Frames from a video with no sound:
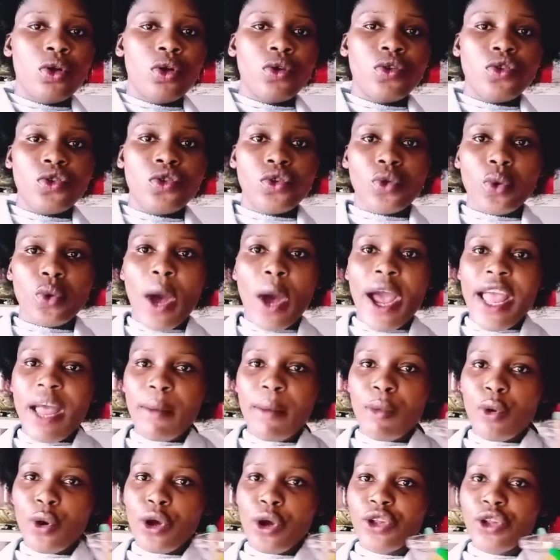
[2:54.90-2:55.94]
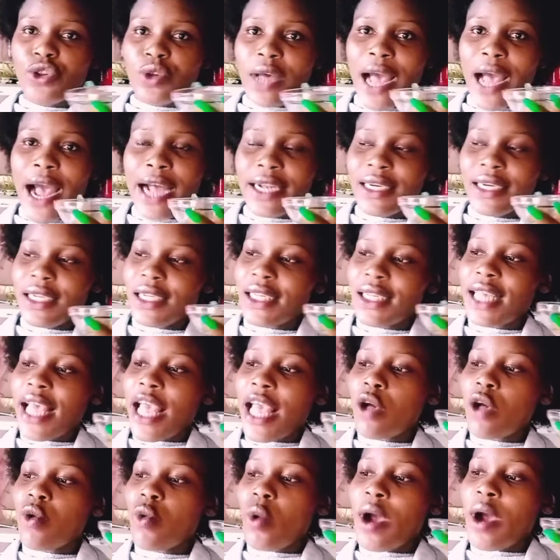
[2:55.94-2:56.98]
So I am going to add this
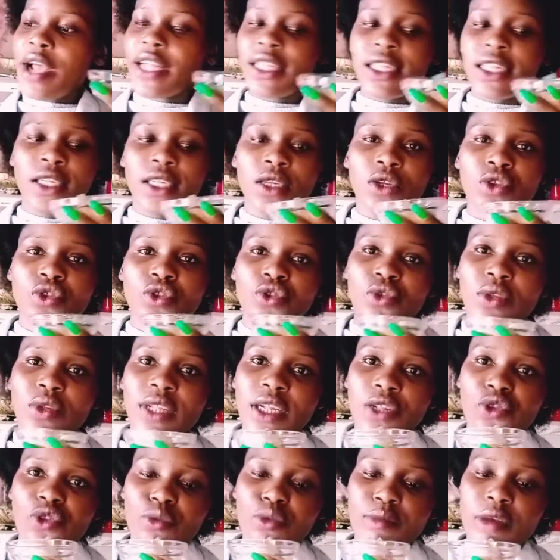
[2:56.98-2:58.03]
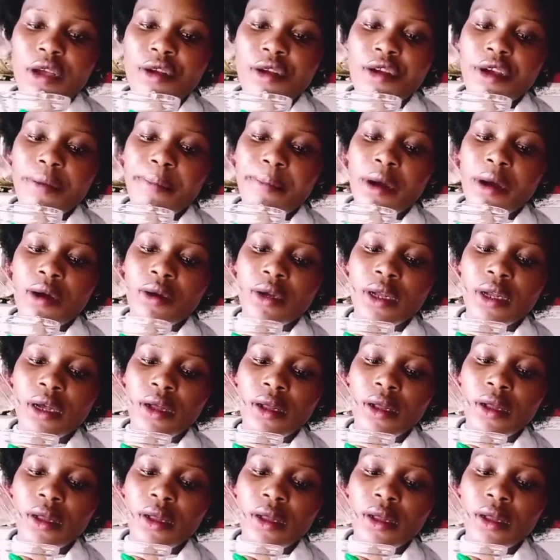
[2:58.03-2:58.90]
egg white to the turmeric powder.